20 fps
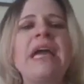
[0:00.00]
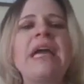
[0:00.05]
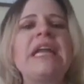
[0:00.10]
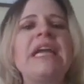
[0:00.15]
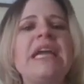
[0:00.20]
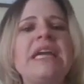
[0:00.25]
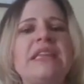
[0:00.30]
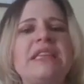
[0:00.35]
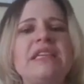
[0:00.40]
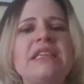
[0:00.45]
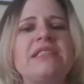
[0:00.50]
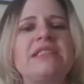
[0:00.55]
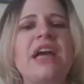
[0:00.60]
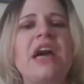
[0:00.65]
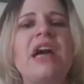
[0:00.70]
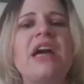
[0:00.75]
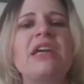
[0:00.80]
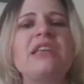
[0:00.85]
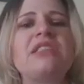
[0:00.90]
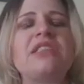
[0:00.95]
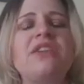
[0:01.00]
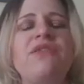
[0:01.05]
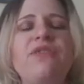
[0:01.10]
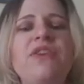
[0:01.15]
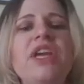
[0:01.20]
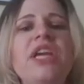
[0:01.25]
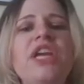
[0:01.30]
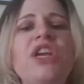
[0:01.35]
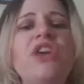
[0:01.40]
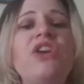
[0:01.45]
going to get these guys to
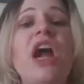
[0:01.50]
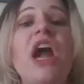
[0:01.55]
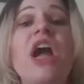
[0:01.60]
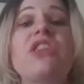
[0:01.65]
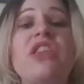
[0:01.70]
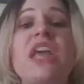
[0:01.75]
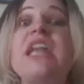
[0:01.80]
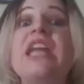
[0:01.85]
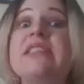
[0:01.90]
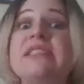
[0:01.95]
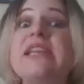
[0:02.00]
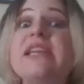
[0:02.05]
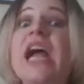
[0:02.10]
figure out that it's